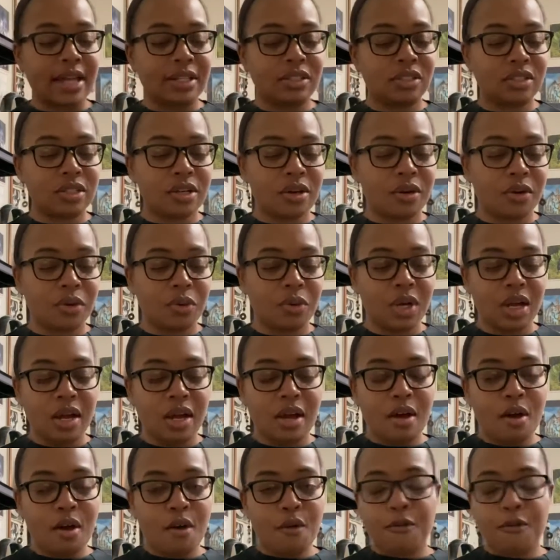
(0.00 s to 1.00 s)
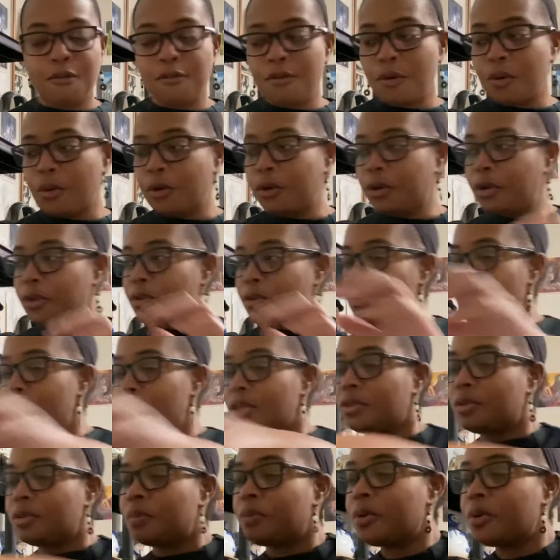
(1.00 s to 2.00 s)
So for
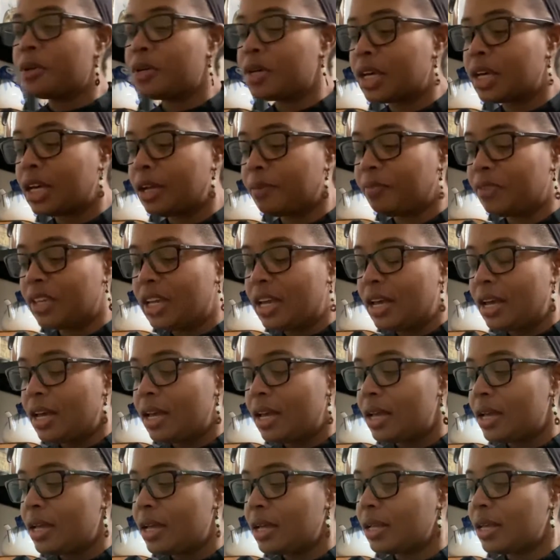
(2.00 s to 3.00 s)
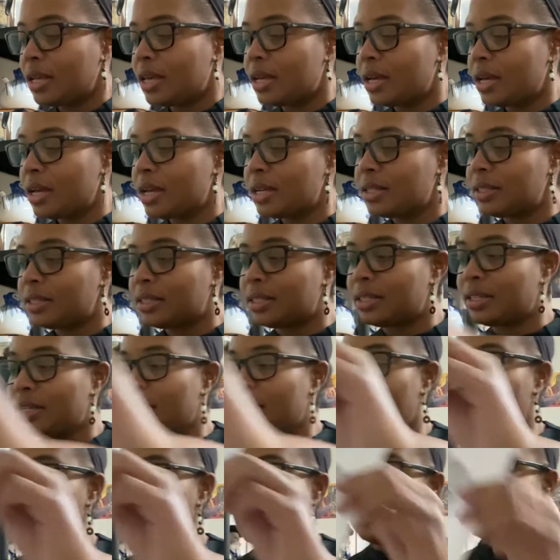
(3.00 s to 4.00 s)
this book, it gets
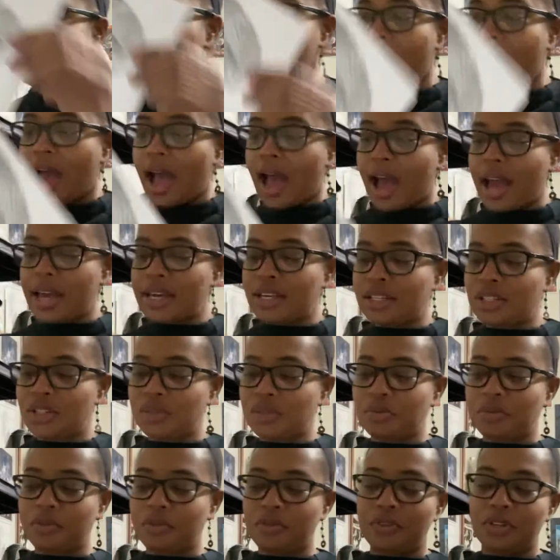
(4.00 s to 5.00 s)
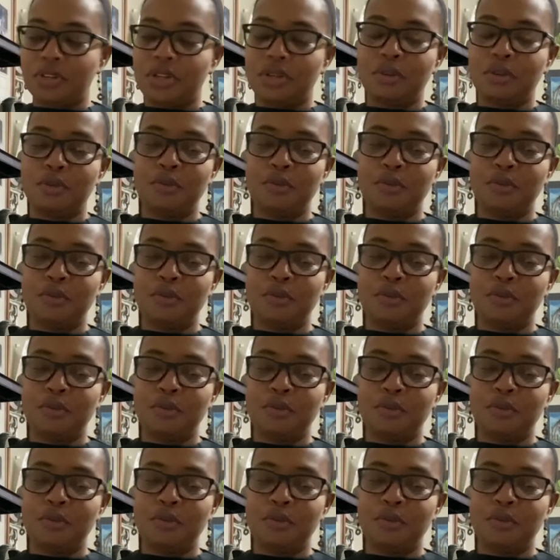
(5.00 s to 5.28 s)
the highest review